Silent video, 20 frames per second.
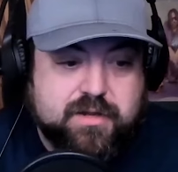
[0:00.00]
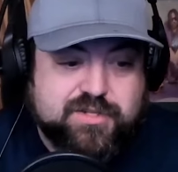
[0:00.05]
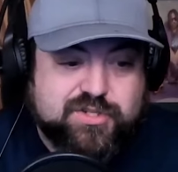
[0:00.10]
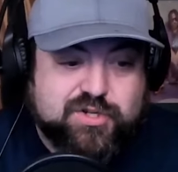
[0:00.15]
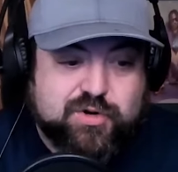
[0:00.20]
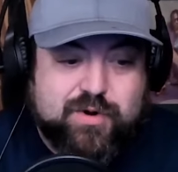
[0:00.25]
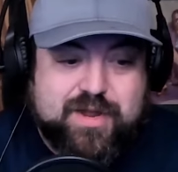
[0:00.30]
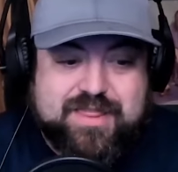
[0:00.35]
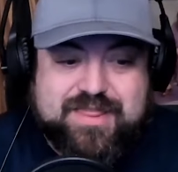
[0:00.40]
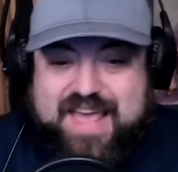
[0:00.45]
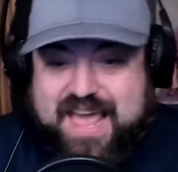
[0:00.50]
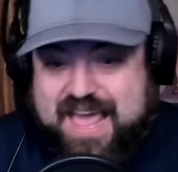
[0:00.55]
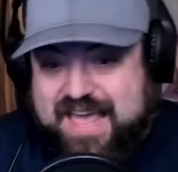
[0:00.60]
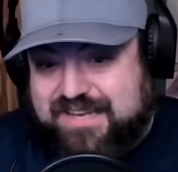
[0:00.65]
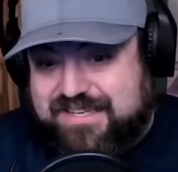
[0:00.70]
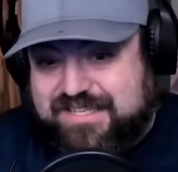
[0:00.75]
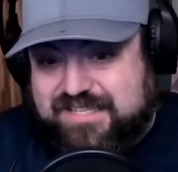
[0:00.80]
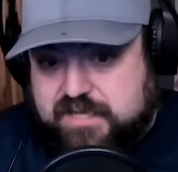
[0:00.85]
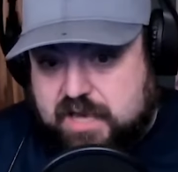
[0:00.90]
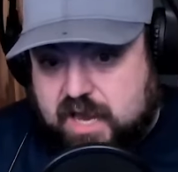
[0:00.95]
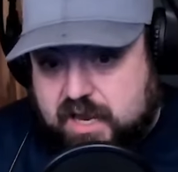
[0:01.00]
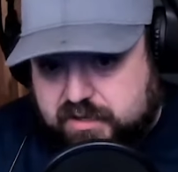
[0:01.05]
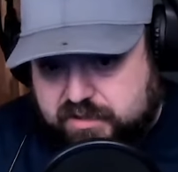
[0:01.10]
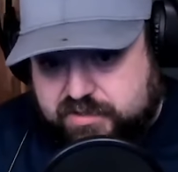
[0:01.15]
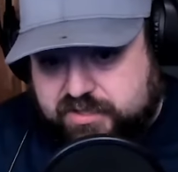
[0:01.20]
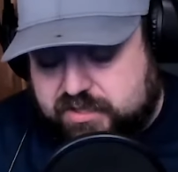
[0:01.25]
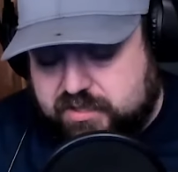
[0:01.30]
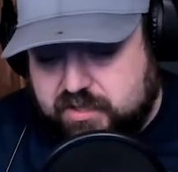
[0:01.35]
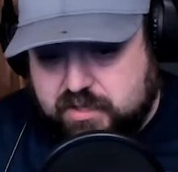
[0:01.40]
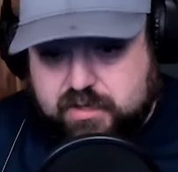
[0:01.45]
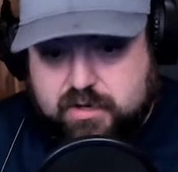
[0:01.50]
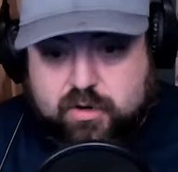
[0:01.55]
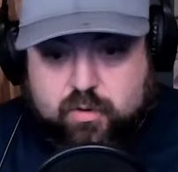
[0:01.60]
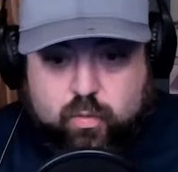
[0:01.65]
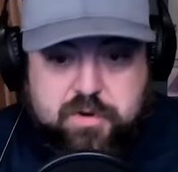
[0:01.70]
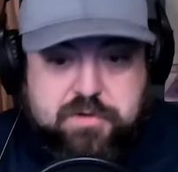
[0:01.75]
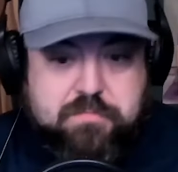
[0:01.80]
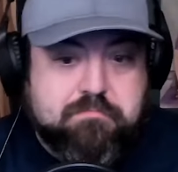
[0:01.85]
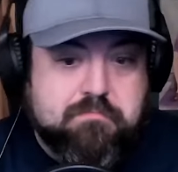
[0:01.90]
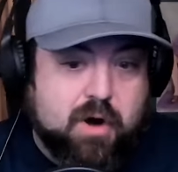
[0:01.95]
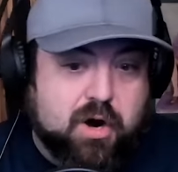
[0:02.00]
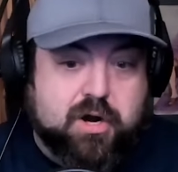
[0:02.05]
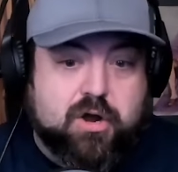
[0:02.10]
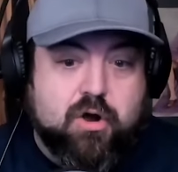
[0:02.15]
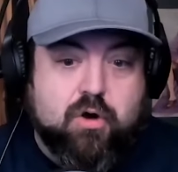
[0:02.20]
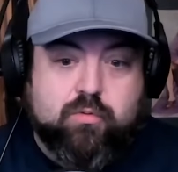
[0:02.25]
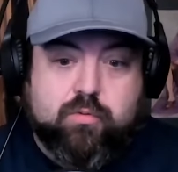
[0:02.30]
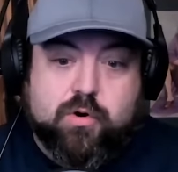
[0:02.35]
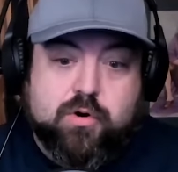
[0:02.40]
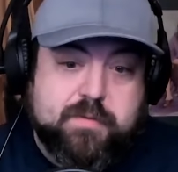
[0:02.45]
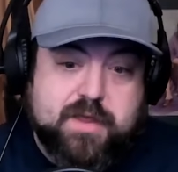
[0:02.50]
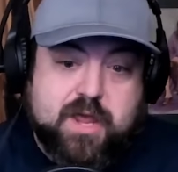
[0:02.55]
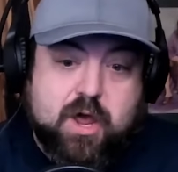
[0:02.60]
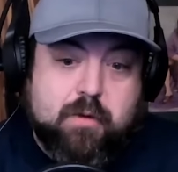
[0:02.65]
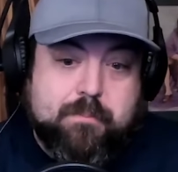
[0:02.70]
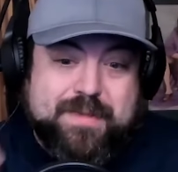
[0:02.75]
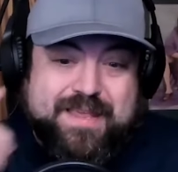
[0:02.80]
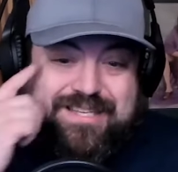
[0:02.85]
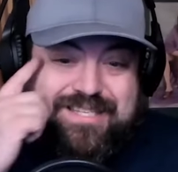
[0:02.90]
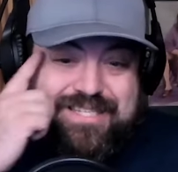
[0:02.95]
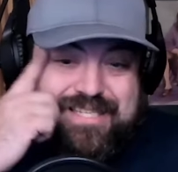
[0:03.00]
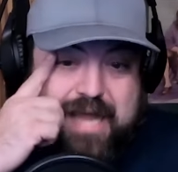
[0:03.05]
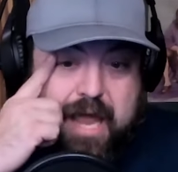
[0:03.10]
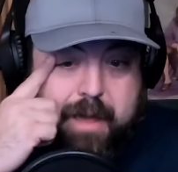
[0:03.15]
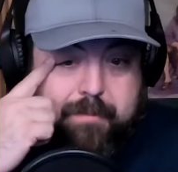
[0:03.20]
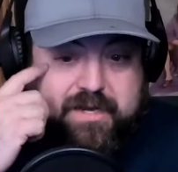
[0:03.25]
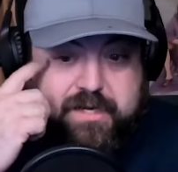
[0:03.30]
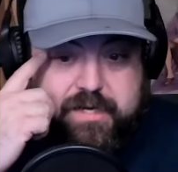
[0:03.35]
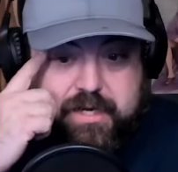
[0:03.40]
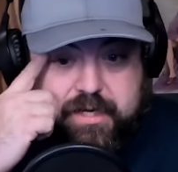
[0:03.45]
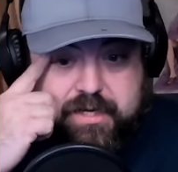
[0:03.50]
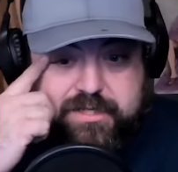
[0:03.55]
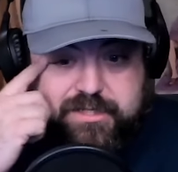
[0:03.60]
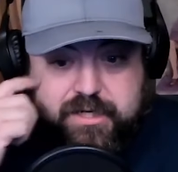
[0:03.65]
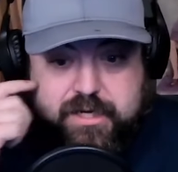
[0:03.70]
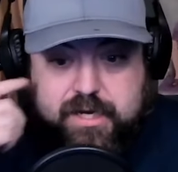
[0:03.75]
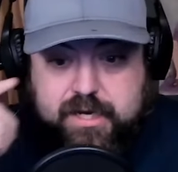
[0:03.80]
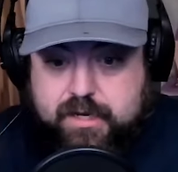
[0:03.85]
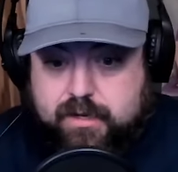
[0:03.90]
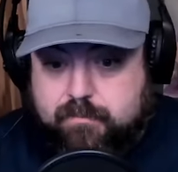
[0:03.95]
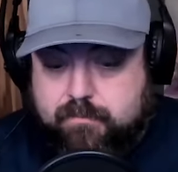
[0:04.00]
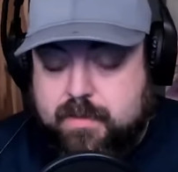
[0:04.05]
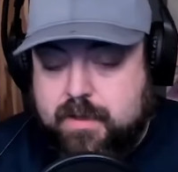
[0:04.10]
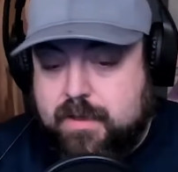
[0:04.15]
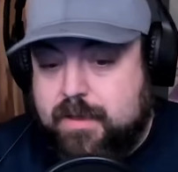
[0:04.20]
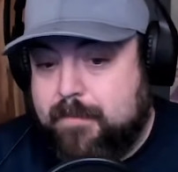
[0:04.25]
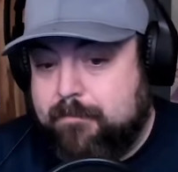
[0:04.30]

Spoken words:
So in that sense, would Marco Rubio be sabotaging him